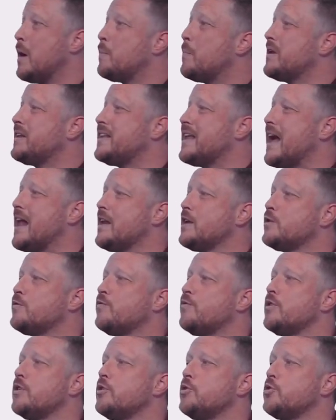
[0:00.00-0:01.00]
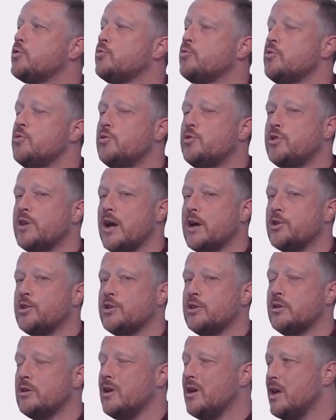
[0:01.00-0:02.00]
but that is for the true
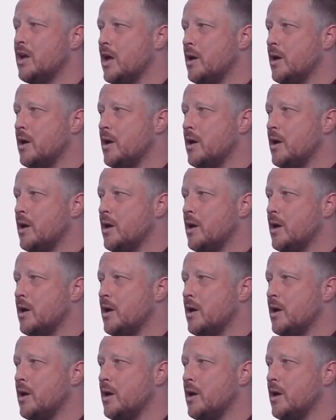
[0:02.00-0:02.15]
section.